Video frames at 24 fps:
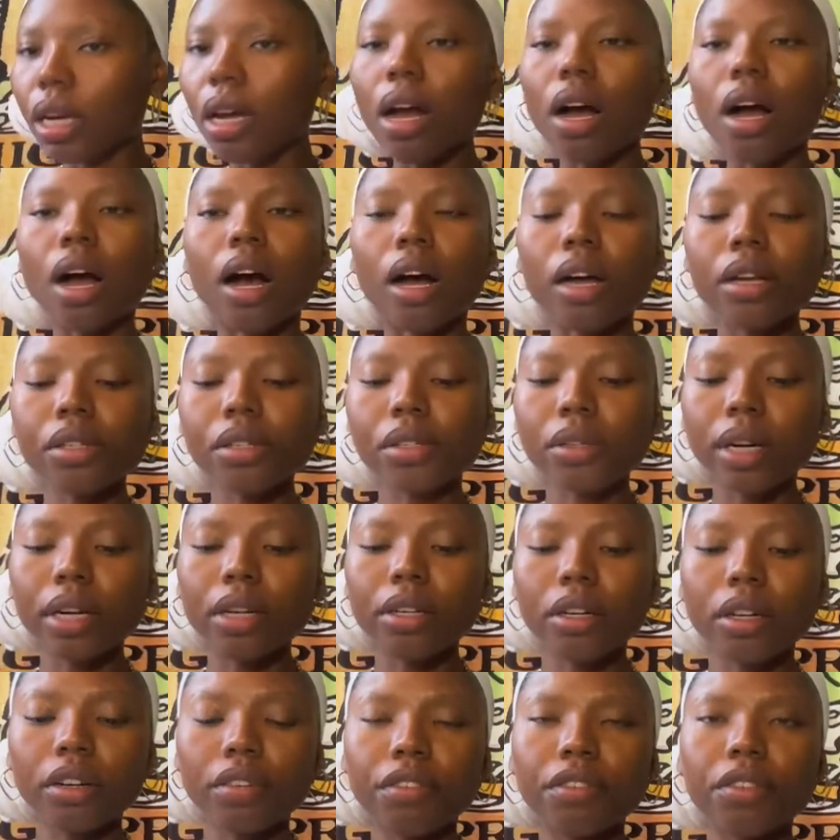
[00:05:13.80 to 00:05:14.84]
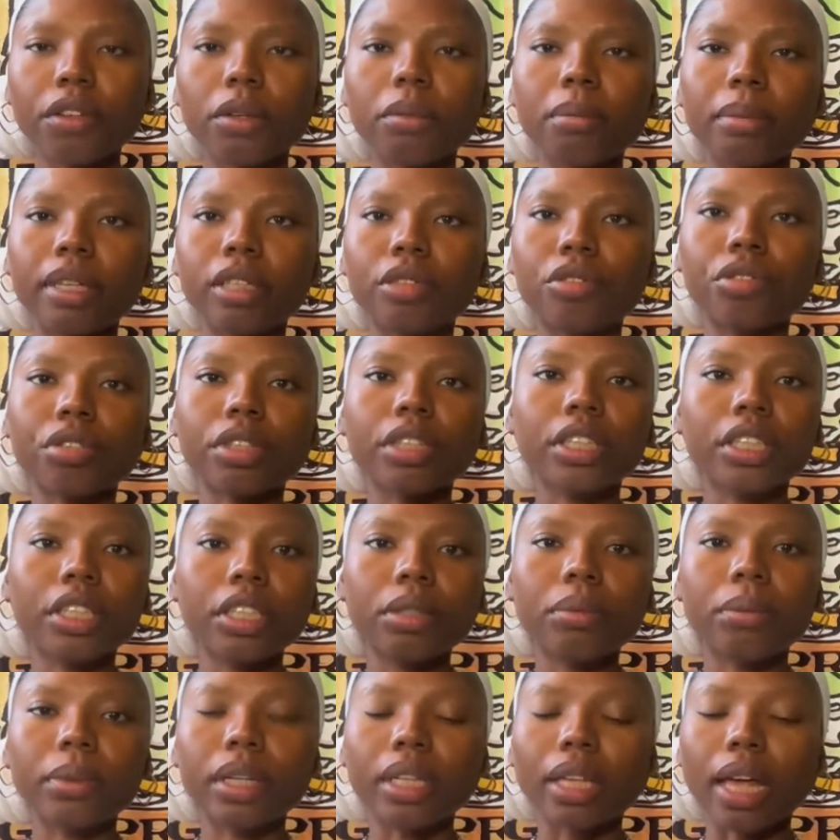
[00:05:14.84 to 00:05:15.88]
Also, I don't know if you'll be triggered
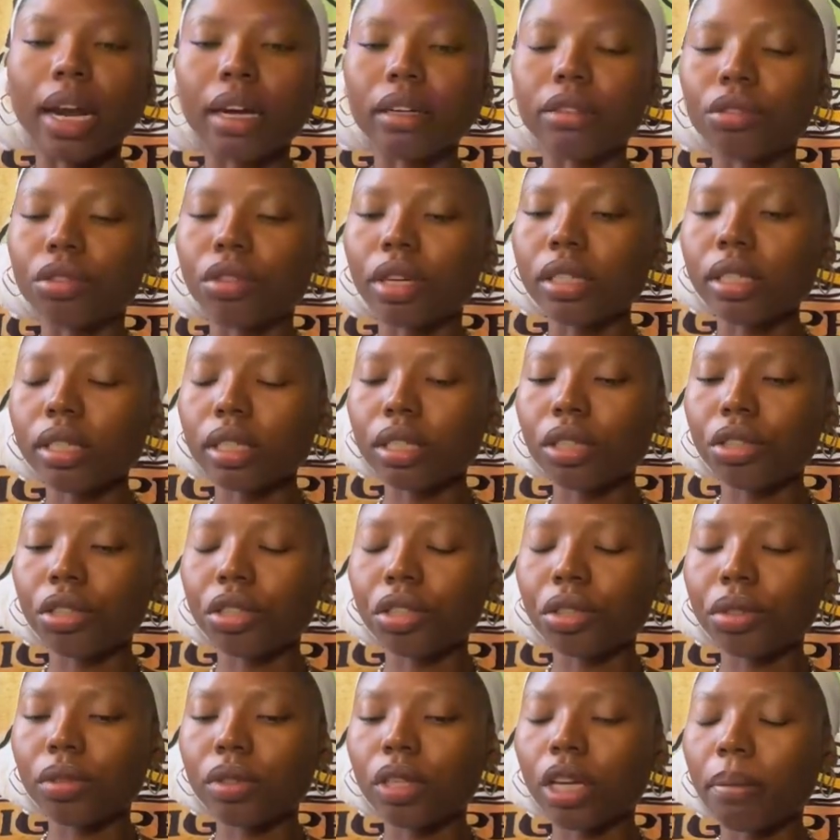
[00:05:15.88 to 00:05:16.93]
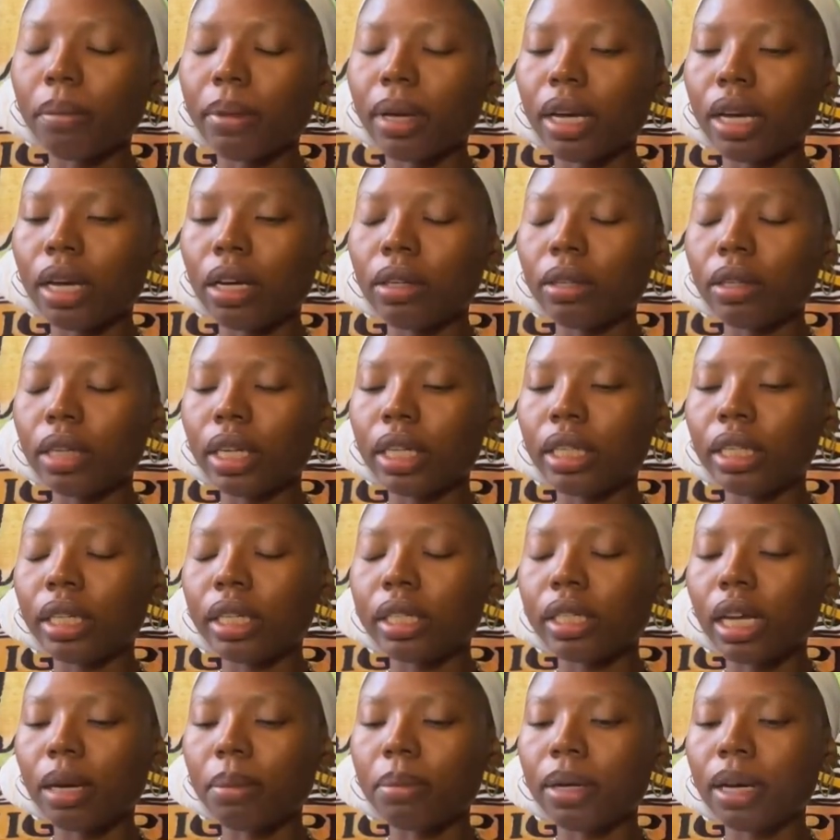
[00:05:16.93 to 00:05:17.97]
with a lot of trust issues coming out in this
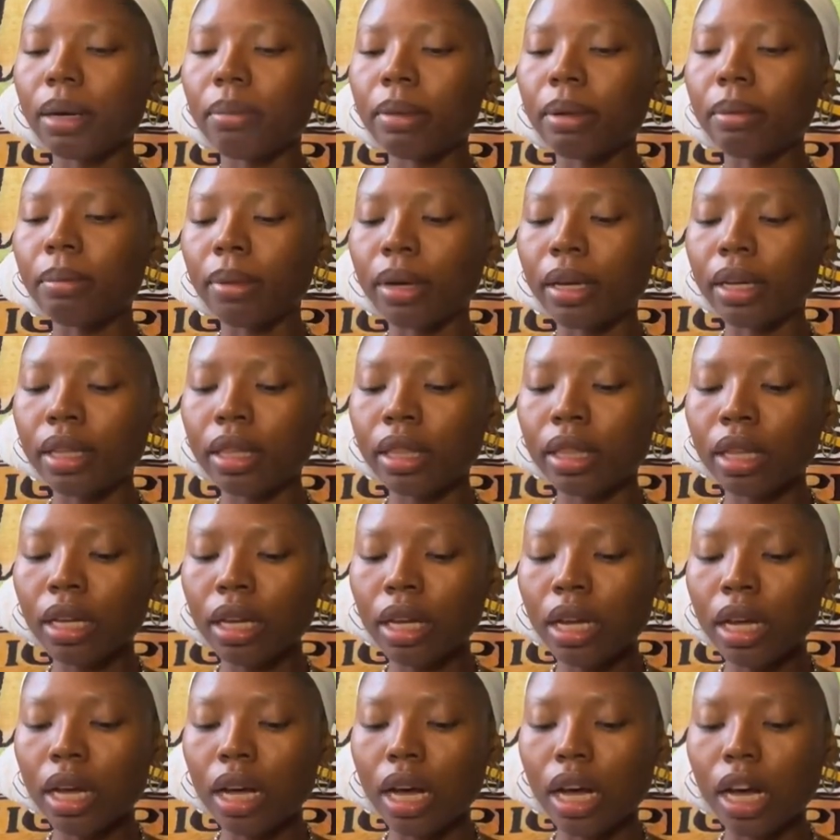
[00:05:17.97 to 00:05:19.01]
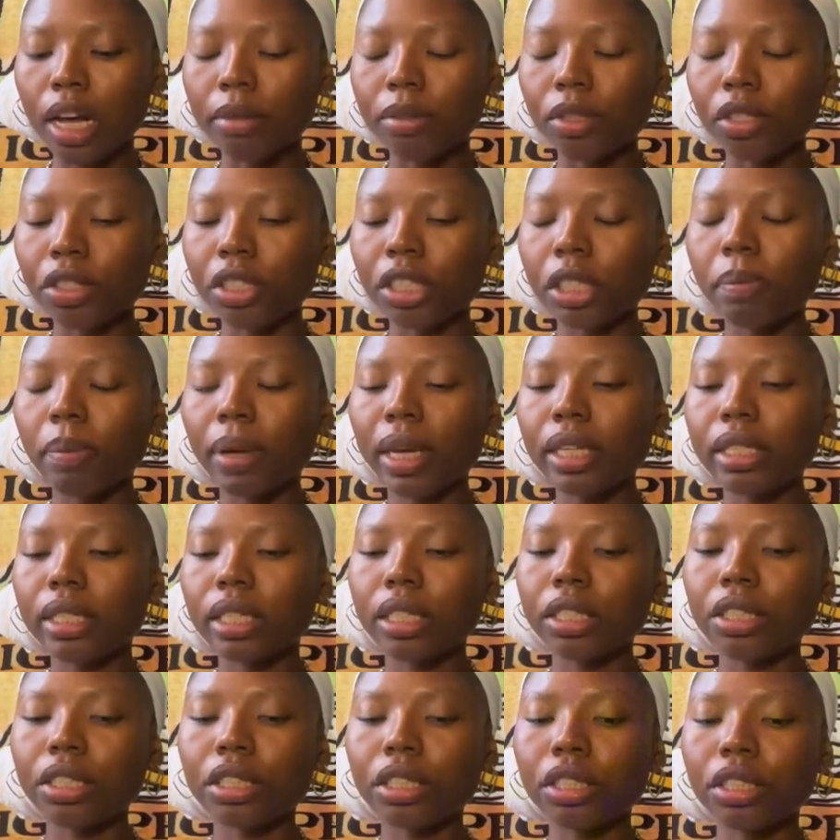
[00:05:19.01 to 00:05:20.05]
upcoming month. So just pay
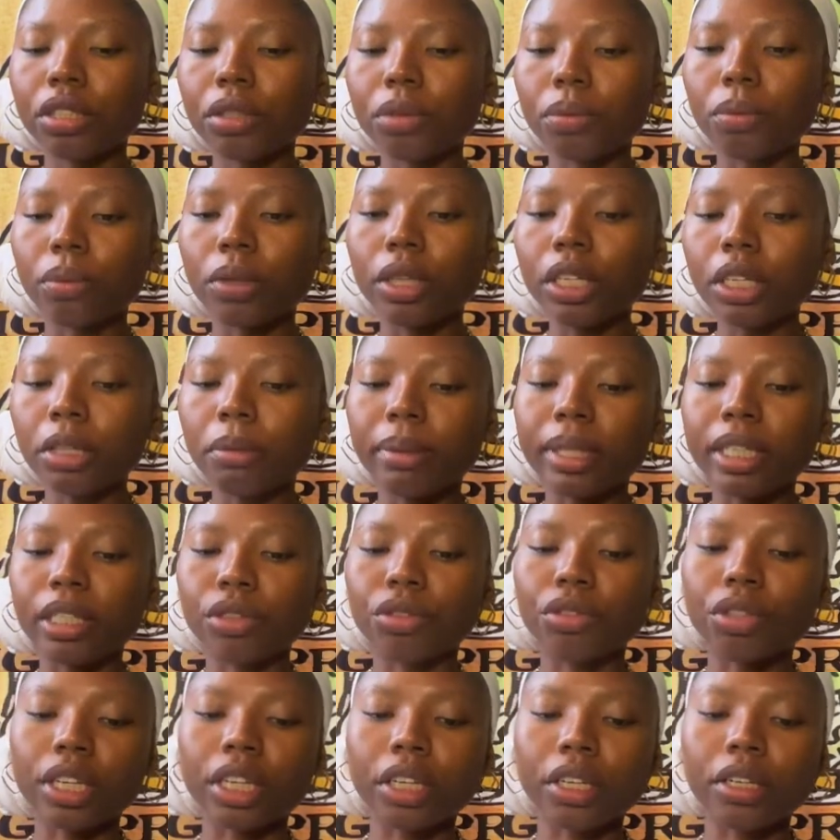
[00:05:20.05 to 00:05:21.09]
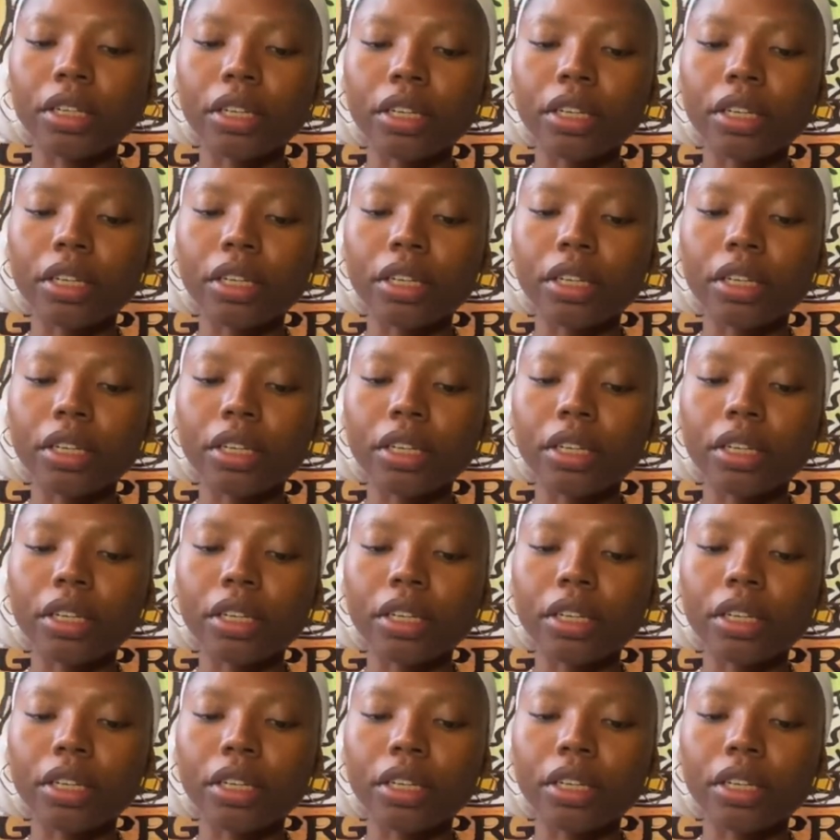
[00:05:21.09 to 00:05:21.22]
attention to what you're being triggered